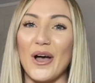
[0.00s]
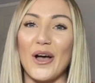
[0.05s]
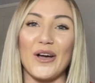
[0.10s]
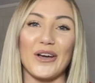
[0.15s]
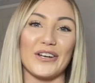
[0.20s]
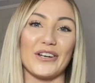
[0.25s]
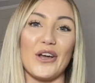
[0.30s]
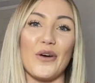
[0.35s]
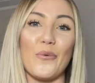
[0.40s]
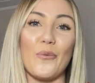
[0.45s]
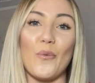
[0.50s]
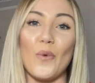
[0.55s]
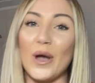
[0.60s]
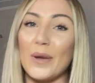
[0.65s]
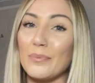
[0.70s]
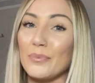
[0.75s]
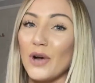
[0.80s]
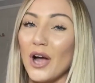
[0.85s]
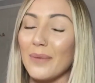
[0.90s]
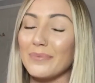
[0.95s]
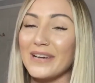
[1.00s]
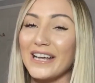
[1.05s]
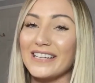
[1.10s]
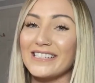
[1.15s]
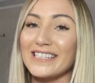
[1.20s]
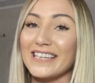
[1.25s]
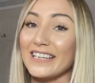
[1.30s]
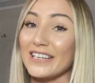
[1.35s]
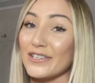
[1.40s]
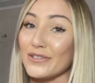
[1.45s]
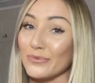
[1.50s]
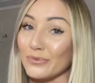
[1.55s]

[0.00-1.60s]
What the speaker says: on what Prop 19 is